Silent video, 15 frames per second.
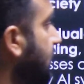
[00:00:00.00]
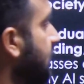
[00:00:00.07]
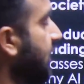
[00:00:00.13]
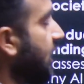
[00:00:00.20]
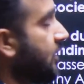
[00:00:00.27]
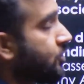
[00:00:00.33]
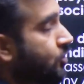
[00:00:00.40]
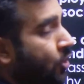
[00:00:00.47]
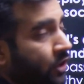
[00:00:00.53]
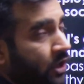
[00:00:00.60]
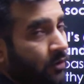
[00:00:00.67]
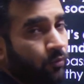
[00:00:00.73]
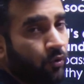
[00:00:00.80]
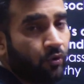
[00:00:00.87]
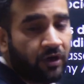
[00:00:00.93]
they are
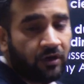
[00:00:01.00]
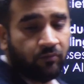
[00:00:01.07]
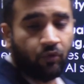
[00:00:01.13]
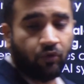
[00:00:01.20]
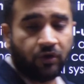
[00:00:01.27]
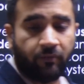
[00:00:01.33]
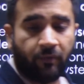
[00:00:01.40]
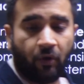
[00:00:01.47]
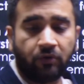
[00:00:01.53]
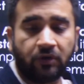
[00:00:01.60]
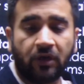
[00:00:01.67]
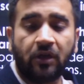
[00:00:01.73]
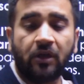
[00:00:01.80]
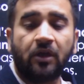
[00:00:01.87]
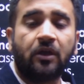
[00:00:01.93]
talking more and more about,
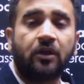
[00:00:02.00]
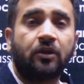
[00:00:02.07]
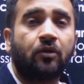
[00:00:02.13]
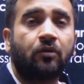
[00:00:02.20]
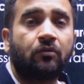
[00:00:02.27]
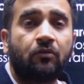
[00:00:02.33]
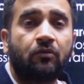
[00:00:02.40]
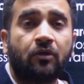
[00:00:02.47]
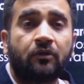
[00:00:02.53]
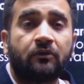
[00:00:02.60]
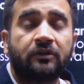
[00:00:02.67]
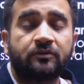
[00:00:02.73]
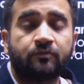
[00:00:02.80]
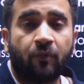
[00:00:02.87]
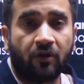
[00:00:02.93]

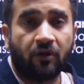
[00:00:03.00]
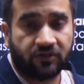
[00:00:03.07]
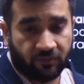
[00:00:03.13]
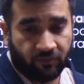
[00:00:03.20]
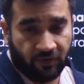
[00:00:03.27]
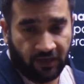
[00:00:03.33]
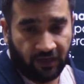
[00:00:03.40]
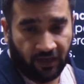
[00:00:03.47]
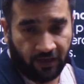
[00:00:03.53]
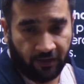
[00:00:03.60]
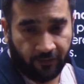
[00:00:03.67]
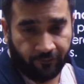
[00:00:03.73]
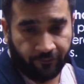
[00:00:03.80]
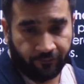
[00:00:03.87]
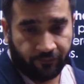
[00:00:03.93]
responsible AI.
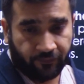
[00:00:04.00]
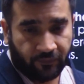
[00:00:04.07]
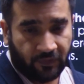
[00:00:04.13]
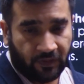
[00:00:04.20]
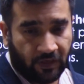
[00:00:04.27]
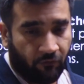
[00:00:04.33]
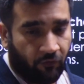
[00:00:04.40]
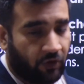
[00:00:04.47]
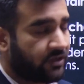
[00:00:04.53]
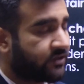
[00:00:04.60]
Now, what is